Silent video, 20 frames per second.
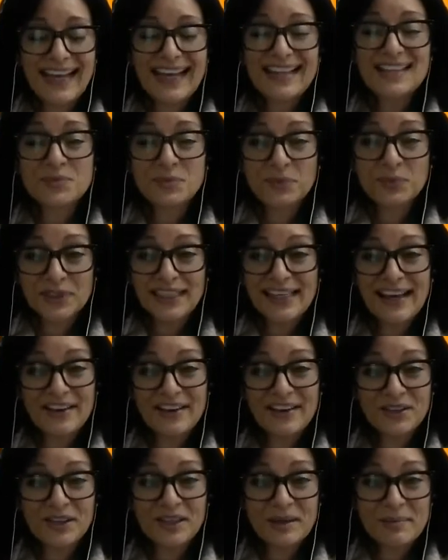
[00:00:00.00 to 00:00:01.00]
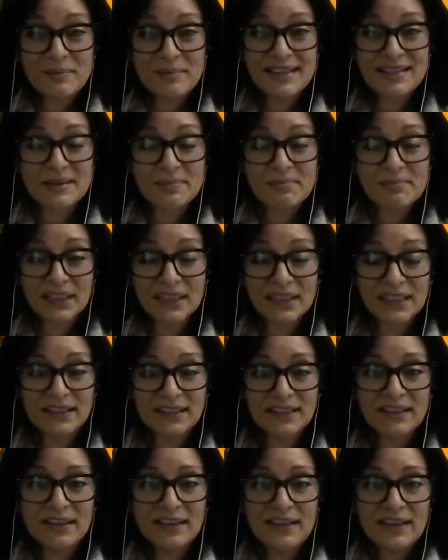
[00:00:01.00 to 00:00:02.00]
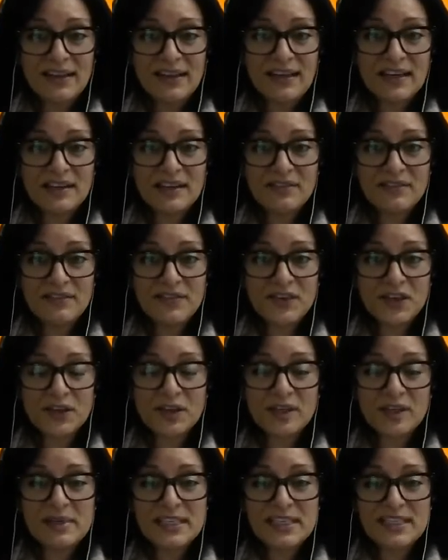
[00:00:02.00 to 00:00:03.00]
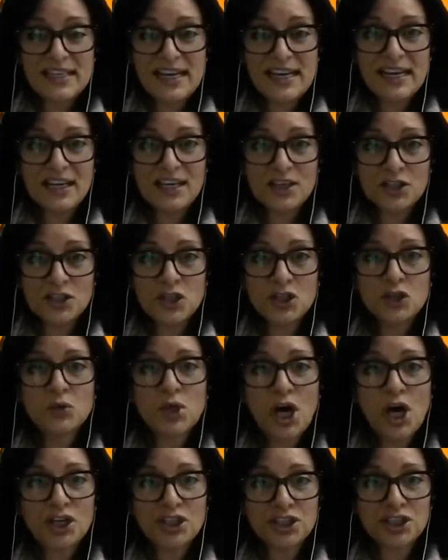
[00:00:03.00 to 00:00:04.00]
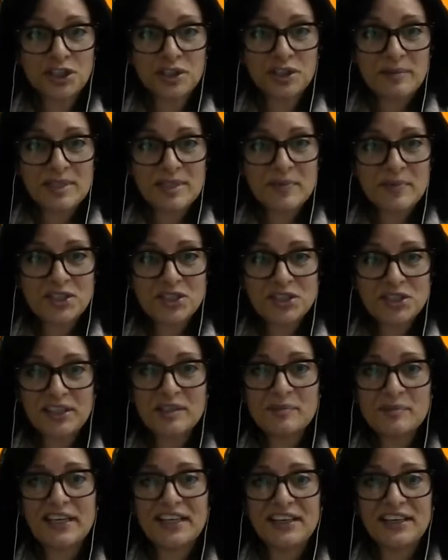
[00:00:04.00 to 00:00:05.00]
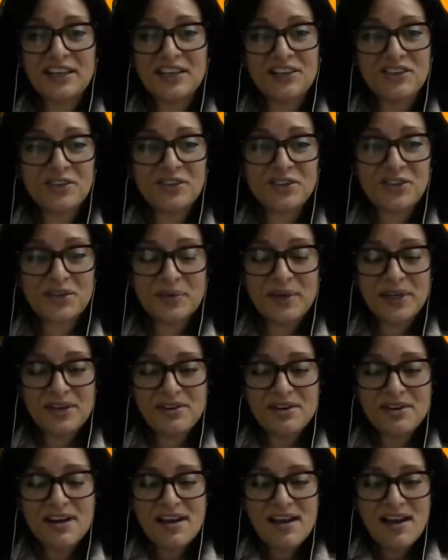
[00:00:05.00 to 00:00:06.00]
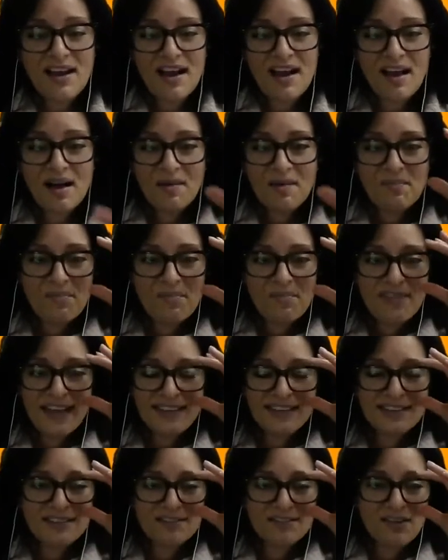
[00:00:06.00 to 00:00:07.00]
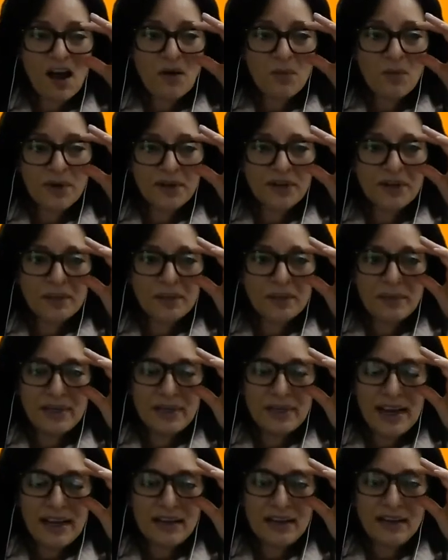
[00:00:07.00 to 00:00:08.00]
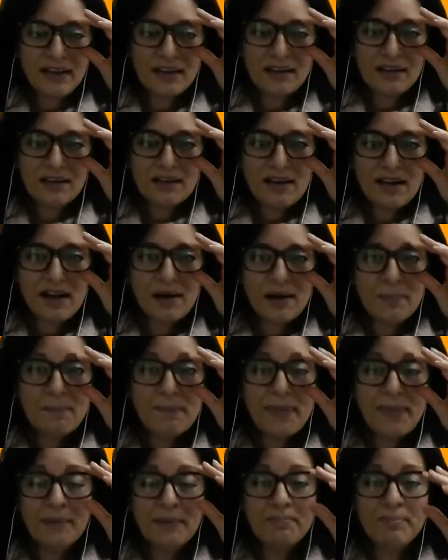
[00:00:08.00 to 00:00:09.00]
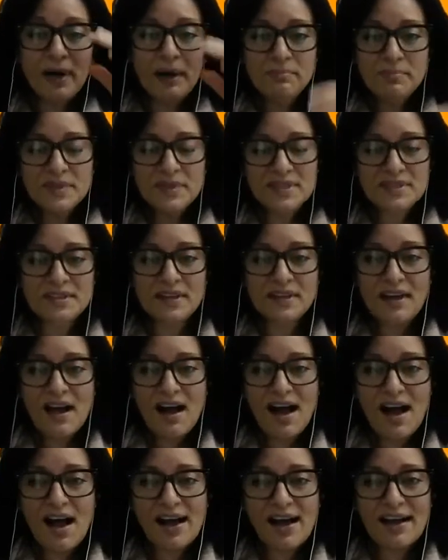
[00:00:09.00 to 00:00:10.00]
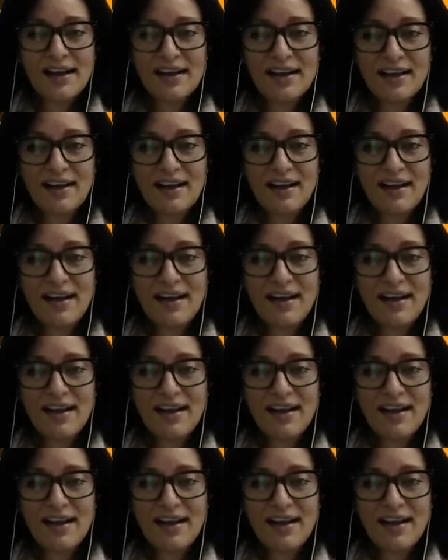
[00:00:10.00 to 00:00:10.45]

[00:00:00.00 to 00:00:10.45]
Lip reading: that's really how you're going to make some money. If you're going to be staying too long term, especially in the beginning of your career, that's not where you're going to be getting big bumps. I